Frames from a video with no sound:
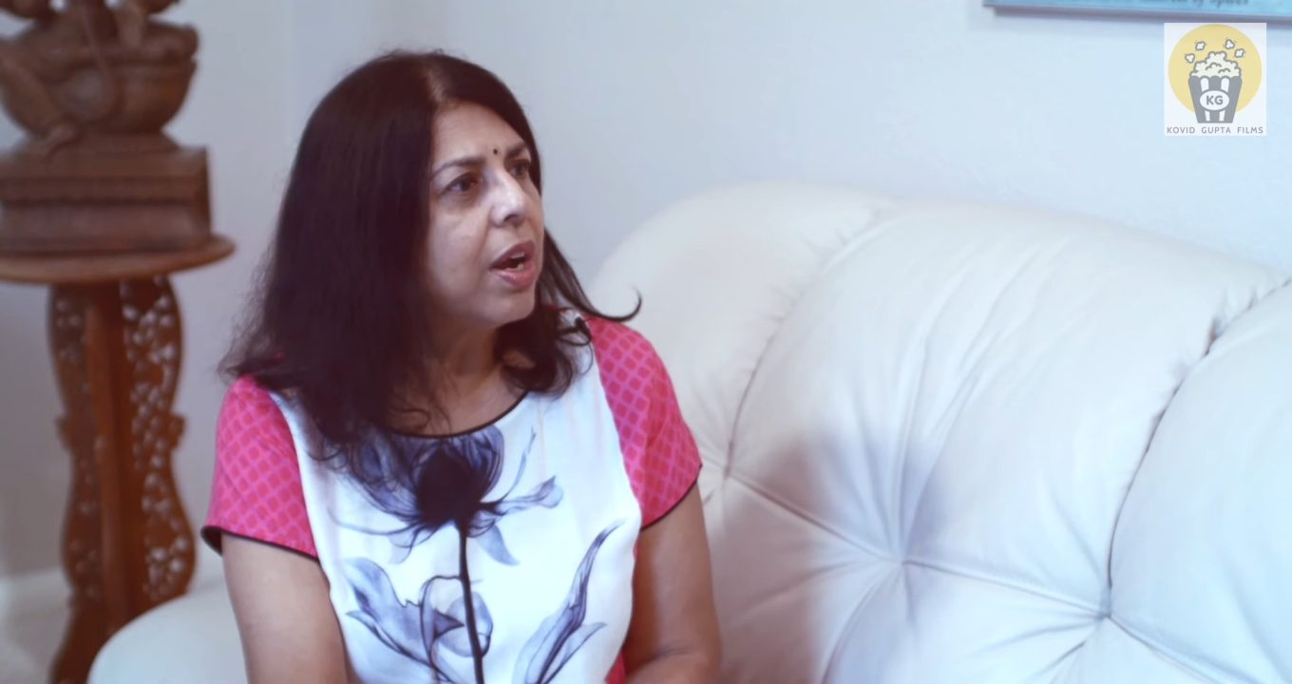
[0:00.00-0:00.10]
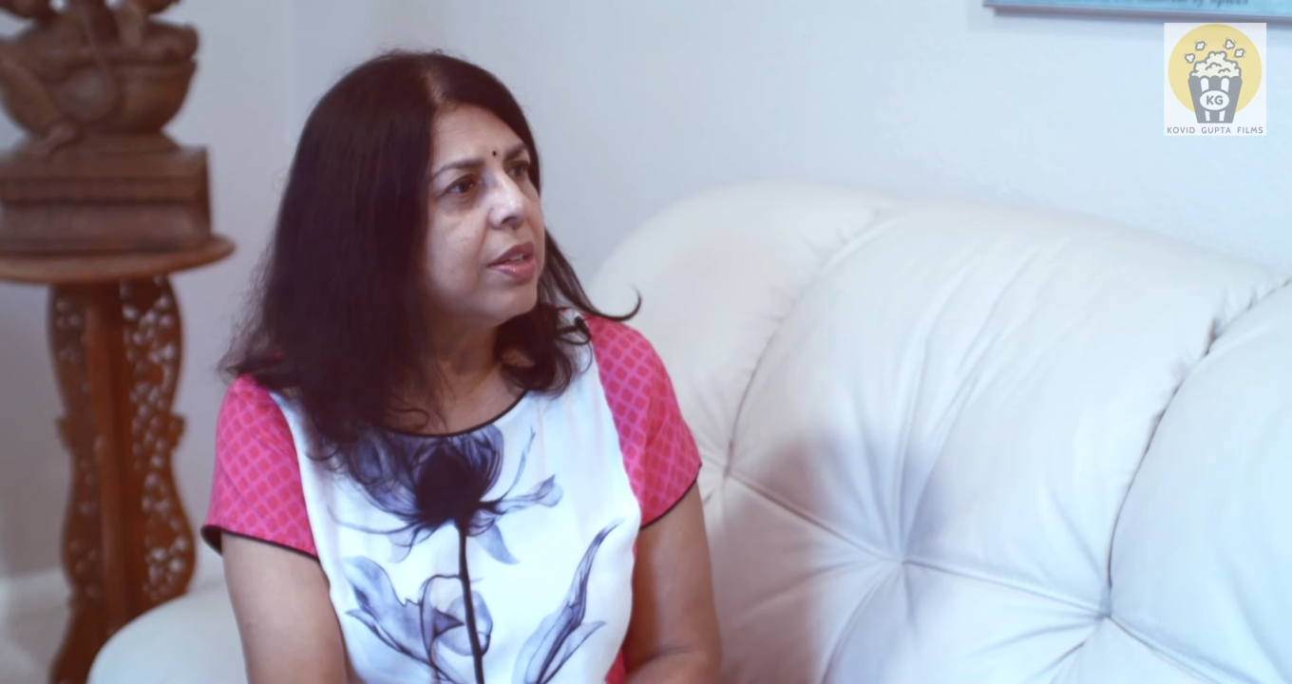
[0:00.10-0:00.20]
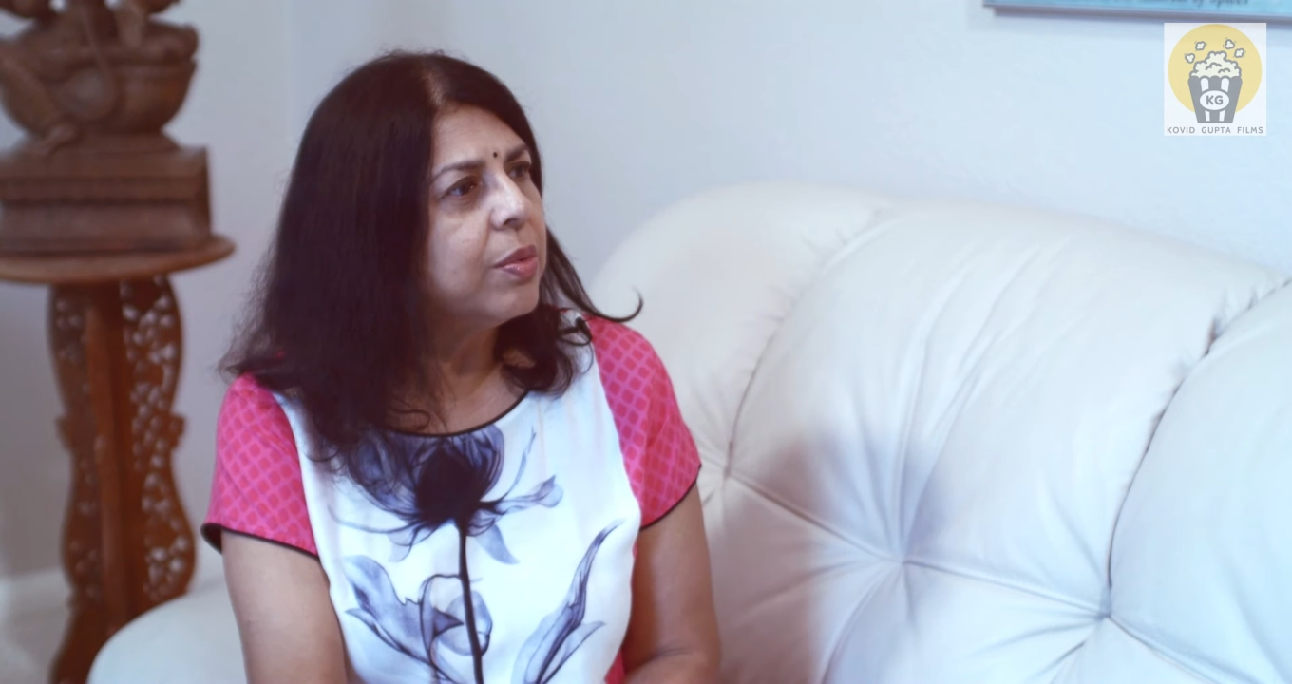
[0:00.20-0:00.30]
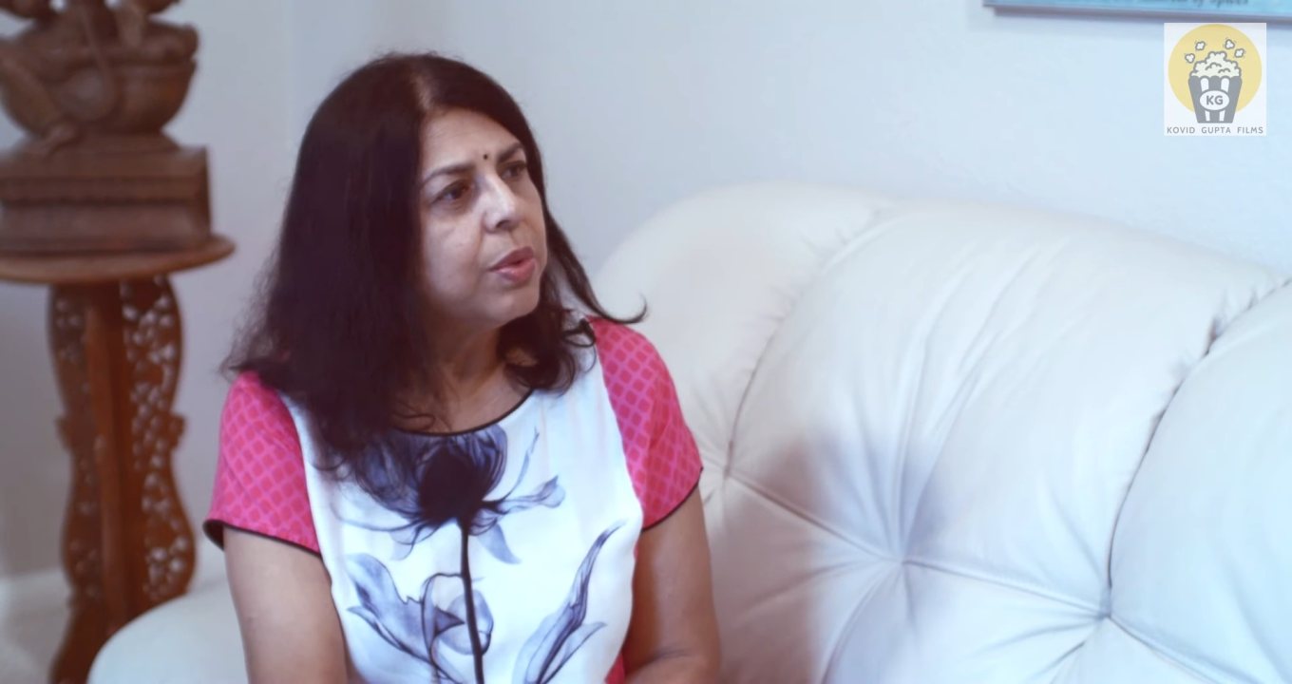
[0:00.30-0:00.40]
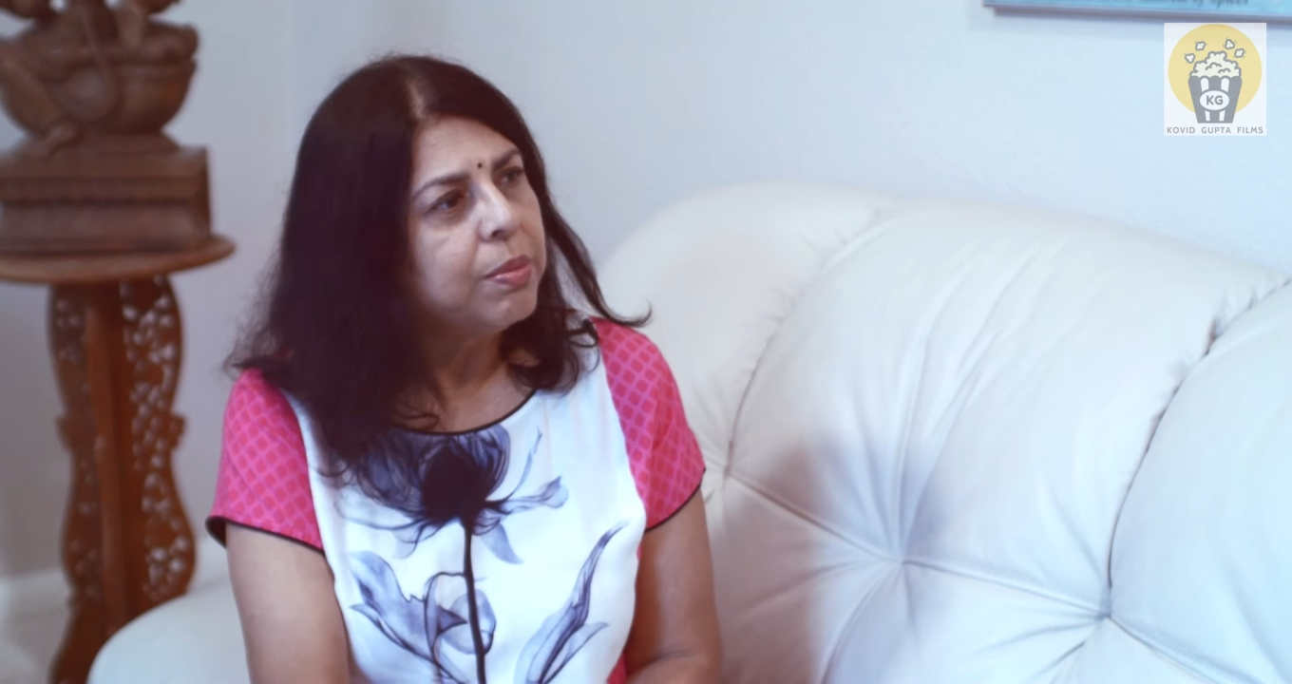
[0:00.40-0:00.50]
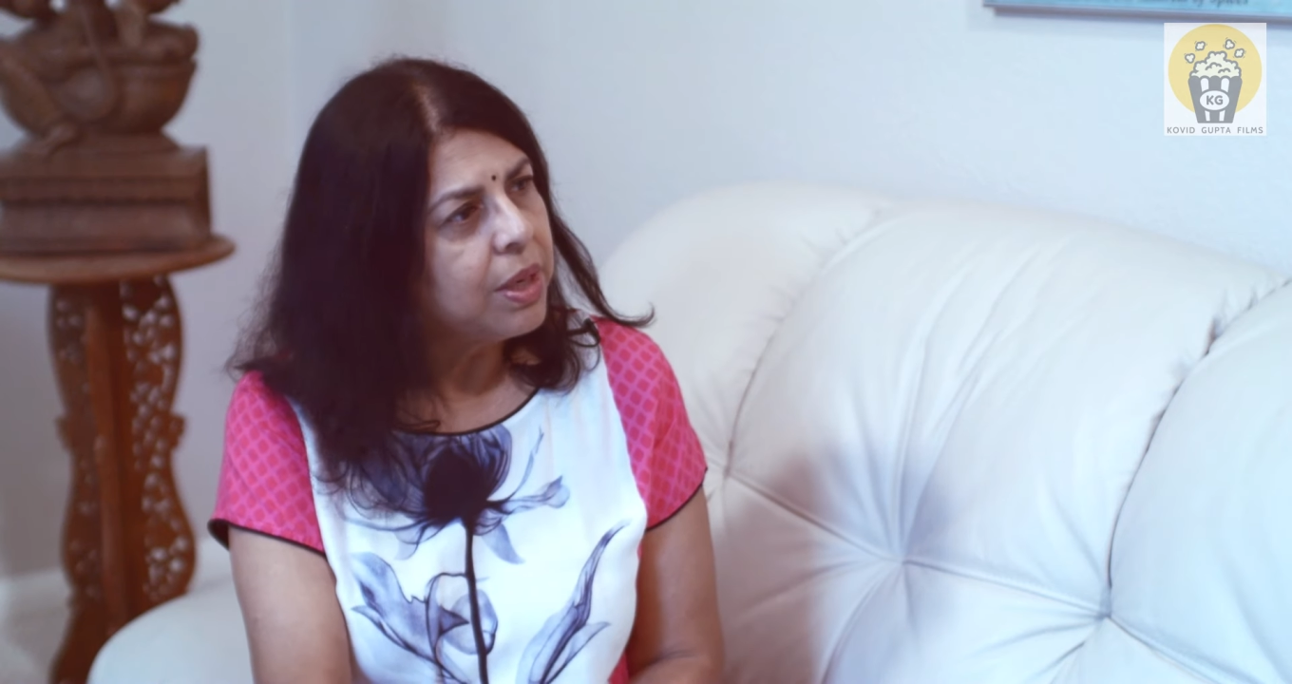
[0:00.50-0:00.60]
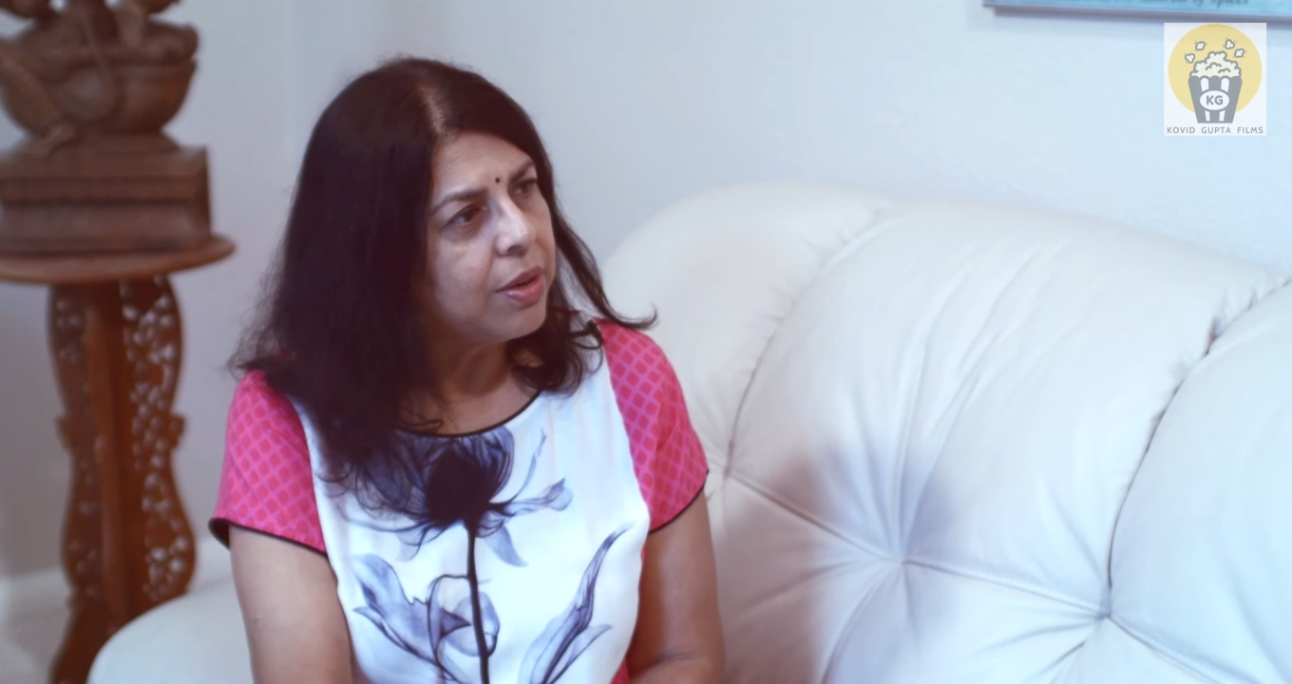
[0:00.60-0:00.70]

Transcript: other women